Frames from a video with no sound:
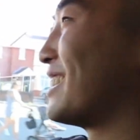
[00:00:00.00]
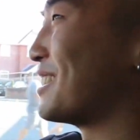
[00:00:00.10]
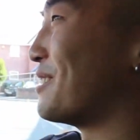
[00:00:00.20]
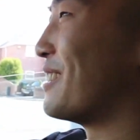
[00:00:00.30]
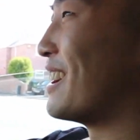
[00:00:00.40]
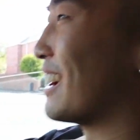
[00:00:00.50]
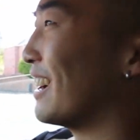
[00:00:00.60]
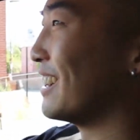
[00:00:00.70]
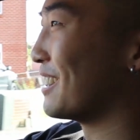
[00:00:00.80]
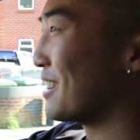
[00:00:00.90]
That's the
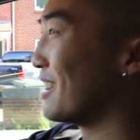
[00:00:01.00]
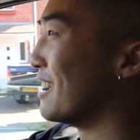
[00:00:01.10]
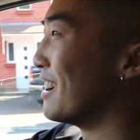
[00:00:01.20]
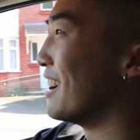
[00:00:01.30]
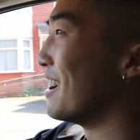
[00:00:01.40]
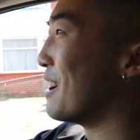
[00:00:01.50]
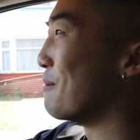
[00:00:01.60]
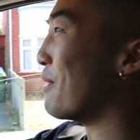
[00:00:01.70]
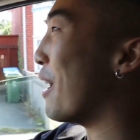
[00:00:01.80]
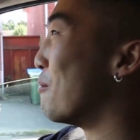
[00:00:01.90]
thing.
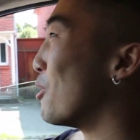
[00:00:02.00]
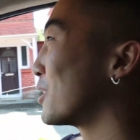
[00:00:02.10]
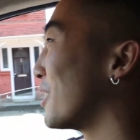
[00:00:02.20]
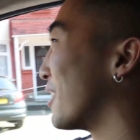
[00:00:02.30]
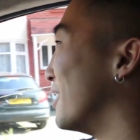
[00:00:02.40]
But I'm also